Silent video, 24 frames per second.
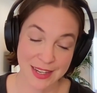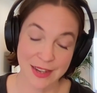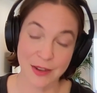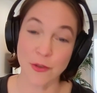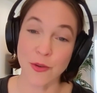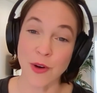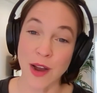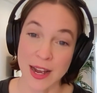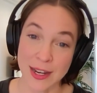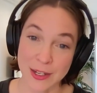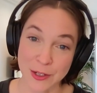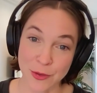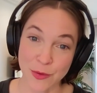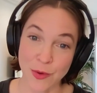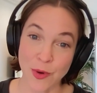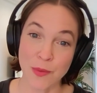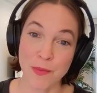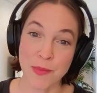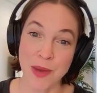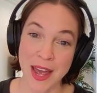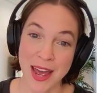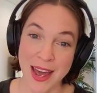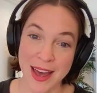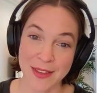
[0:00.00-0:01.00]
a gradual
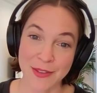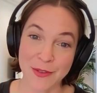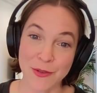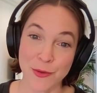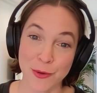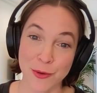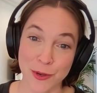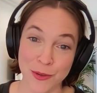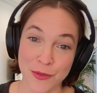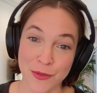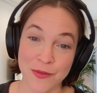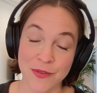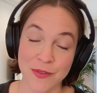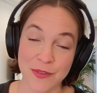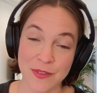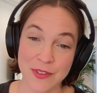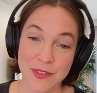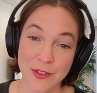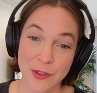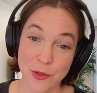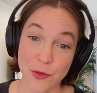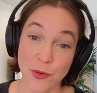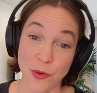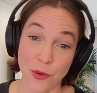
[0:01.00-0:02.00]
path toward
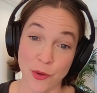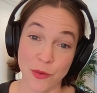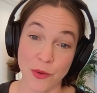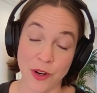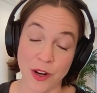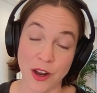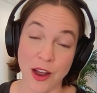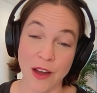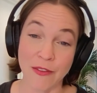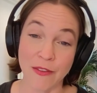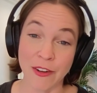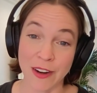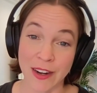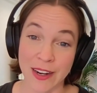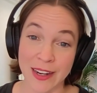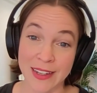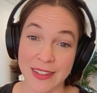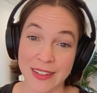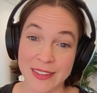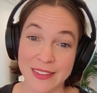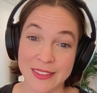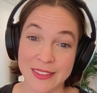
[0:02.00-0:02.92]
recovery.